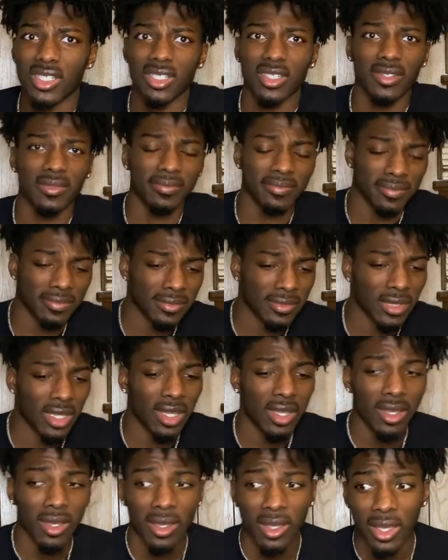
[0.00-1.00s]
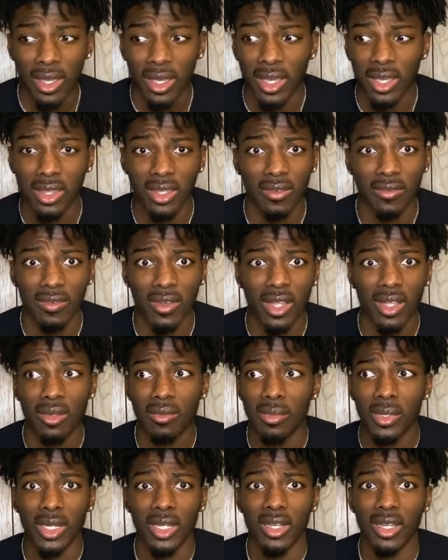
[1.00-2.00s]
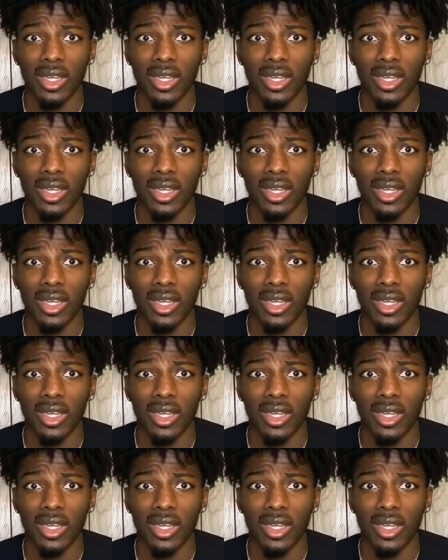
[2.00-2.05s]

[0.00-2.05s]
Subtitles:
to hit the follow button a